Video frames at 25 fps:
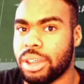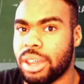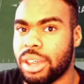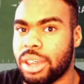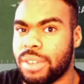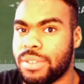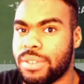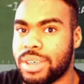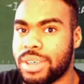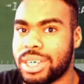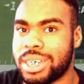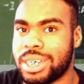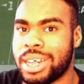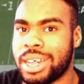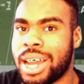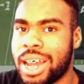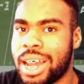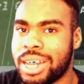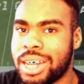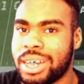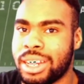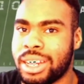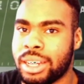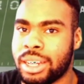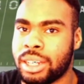If it's
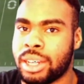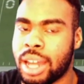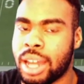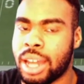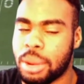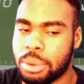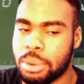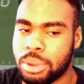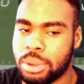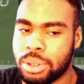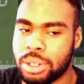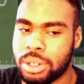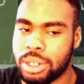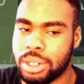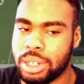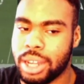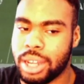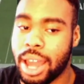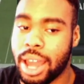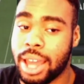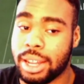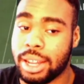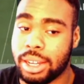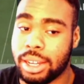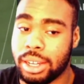not, then I will
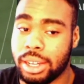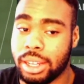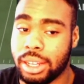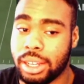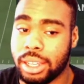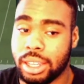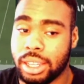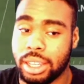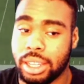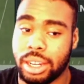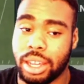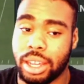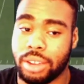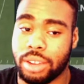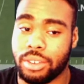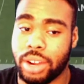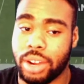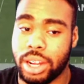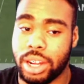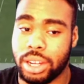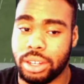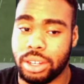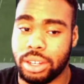not link it like right